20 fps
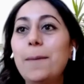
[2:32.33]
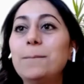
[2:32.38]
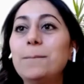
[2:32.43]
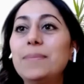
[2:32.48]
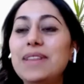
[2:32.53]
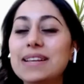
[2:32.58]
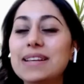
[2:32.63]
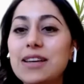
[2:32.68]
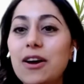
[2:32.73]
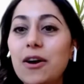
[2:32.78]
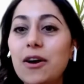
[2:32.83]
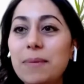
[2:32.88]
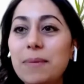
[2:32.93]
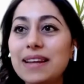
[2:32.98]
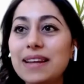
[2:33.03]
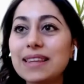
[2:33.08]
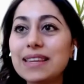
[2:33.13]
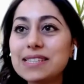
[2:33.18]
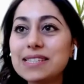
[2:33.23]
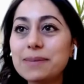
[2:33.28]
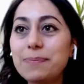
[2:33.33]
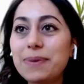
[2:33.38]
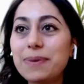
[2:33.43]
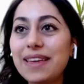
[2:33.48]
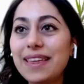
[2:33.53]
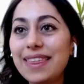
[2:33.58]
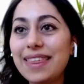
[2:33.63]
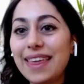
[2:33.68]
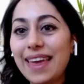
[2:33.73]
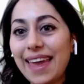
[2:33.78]
That's how I met
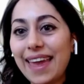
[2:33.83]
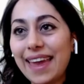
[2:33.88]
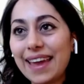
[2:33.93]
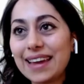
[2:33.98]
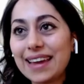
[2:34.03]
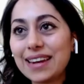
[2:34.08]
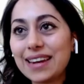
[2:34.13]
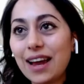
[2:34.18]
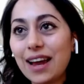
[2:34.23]
Elizabeth. And,